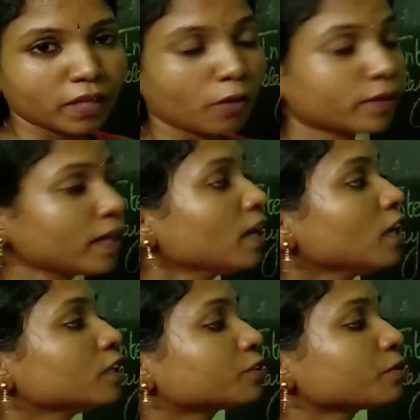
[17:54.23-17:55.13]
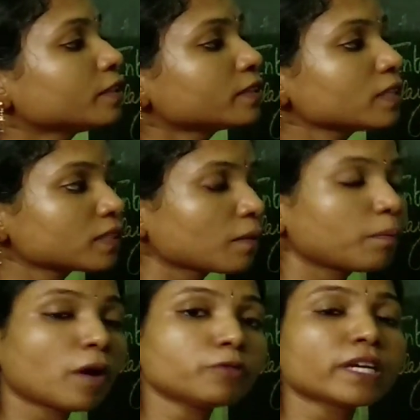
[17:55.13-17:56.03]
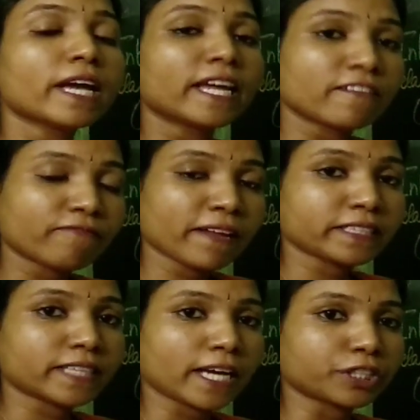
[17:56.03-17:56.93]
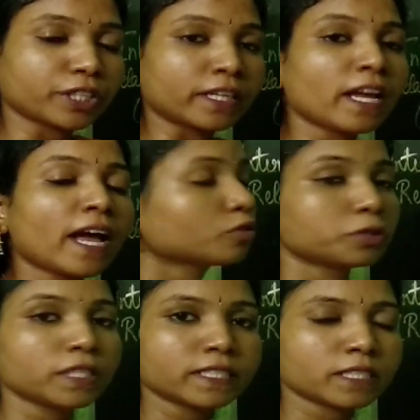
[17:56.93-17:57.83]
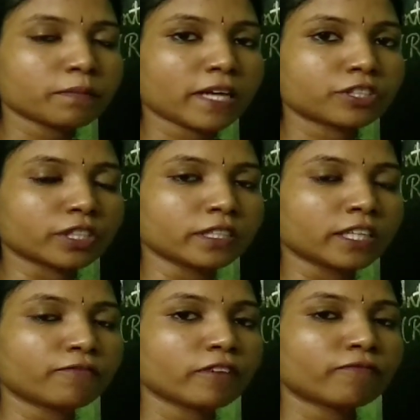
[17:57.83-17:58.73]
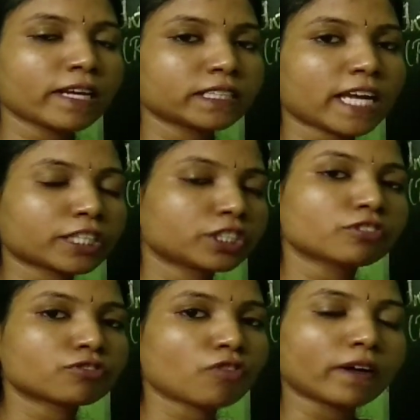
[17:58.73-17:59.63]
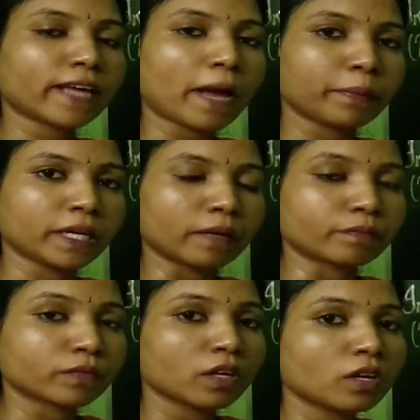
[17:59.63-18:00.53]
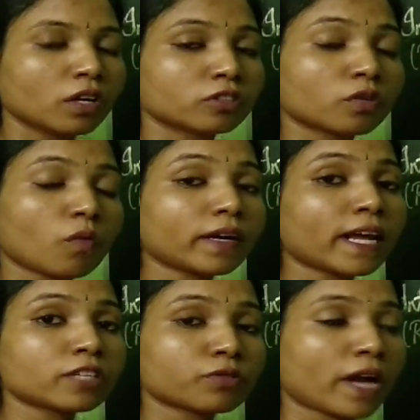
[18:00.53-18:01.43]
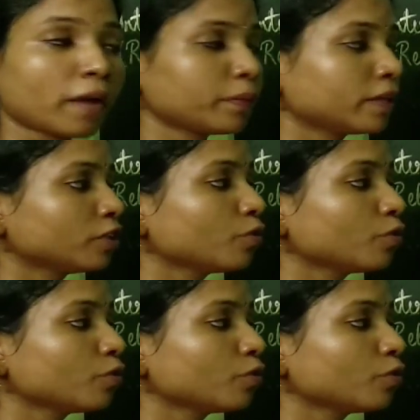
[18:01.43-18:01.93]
Okay, so this is about reflex action. So just imagine if reflex action is not happening. So what has to happen?